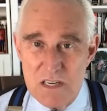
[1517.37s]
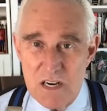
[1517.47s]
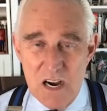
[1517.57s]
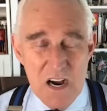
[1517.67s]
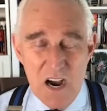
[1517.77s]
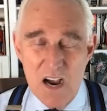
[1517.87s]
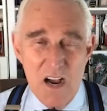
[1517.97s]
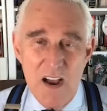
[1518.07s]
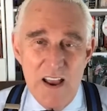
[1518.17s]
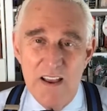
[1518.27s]

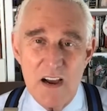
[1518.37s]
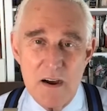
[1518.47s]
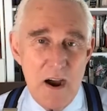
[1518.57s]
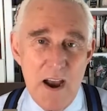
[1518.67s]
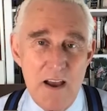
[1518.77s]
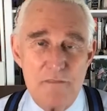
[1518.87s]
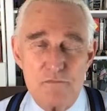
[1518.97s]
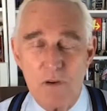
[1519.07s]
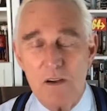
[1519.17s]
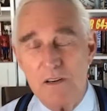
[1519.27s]
I have
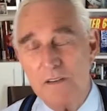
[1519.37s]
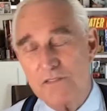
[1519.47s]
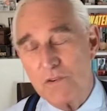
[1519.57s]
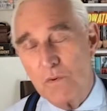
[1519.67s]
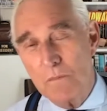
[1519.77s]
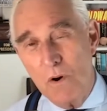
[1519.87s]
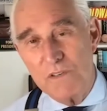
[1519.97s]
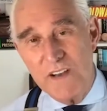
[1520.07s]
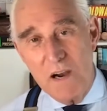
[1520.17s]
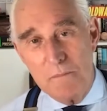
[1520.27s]
relatives who were
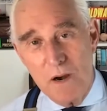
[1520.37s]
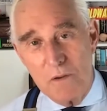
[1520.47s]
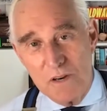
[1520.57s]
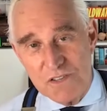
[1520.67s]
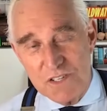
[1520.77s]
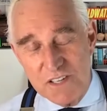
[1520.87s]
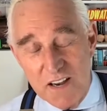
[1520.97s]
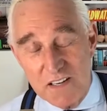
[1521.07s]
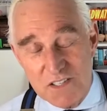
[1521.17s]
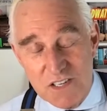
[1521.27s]
mowed down by Russian
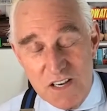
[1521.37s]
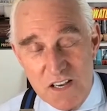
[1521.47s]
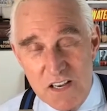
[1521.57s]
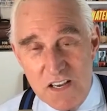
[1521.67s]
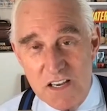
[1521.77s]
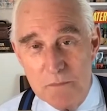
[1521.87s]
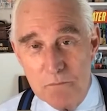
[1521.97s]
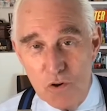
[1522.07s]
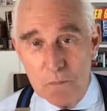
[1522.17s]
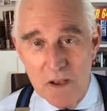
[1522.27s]
tanks in
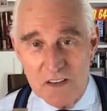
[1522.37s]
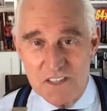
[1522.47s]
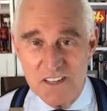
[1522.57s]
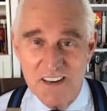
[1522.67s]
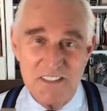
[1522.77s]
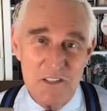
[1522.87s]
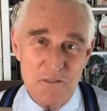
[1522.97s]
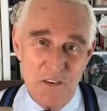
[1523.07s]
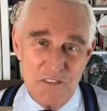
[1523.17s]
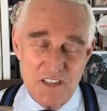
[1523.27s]
Budapest in
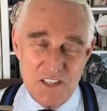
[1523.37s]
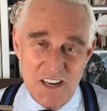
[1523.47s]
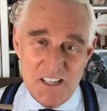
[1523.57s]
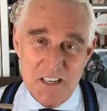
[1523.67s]
1956.